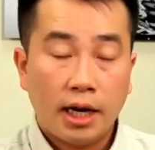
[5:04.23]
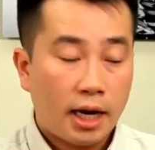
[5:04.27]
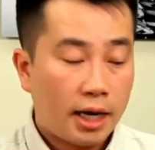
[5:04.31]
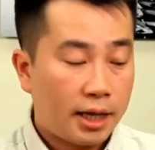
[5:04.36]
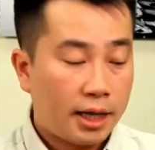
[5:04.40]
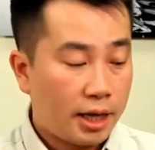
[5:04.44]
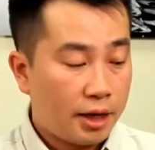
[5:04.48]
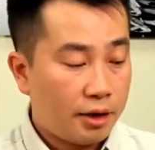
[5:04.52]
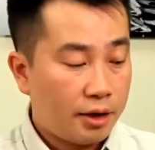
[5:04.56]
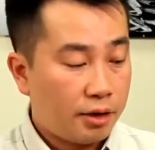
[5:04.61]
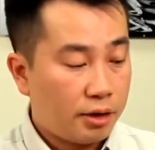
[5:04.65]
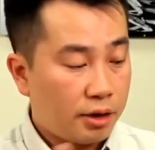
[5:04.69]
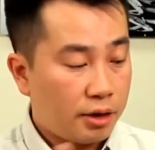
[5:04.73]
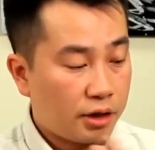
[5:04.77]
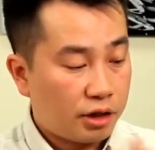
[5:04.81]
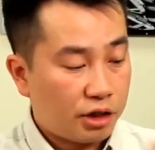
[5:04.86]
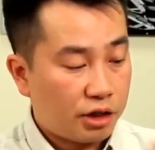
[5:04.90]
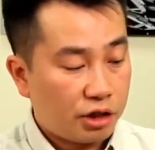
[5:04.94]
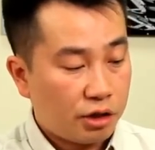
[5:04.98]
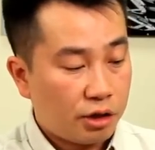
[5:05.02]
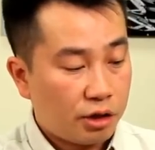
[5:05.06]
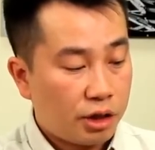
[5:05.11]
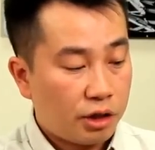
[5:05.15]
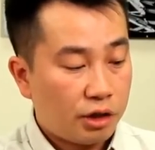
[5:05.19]
that you can
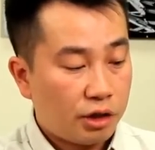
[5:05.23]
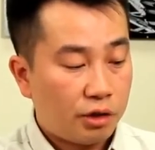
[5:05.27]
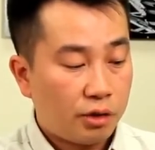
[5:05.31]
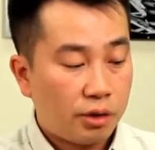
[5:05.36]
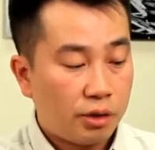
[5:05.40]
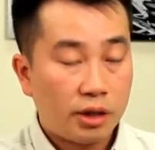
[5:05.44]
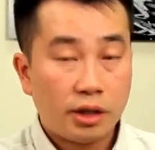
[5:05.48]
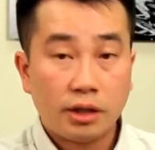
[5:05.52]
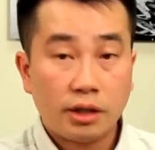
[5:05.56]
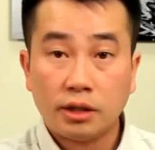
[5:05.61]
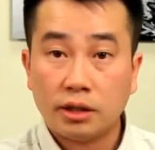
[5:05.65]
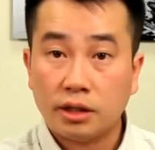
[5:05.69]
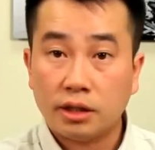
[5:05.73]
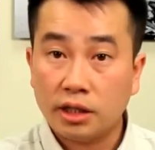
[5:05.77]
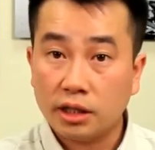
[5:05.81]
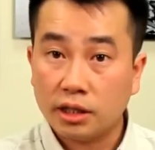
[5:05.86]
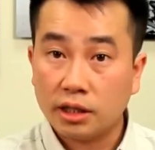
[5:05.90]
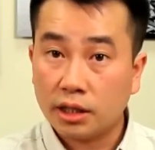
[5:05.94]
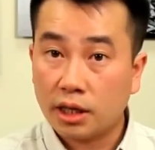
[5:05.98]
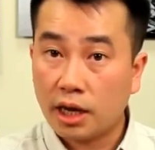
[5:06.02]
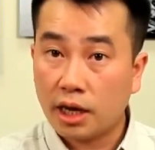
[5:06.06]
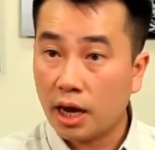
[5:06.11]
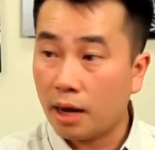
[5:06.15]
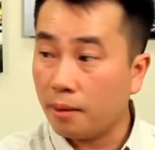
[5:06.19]
insert into this.
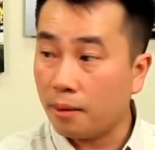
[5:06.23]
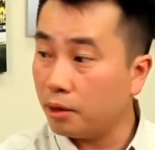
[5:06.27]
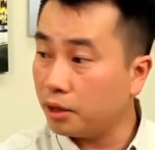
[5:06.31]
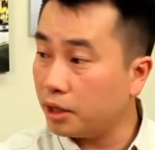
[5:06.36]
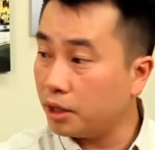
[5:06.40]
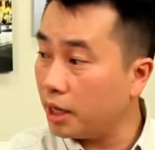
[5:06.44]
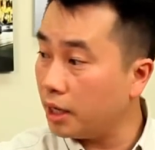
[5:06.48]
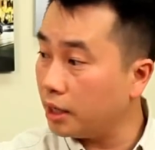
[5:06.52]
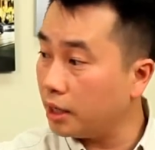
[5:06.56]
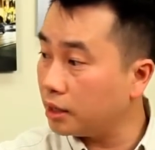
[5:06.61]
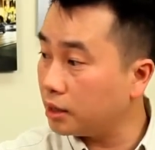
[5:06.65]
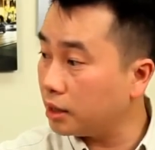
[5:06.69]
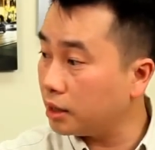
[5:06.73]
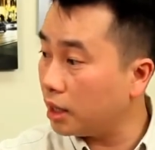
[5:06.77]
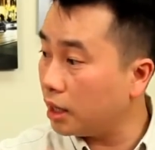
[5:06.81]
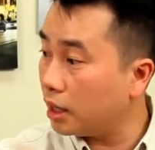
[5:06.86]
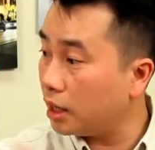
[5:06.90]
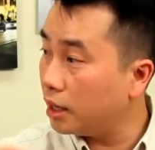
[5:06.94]
This camera takes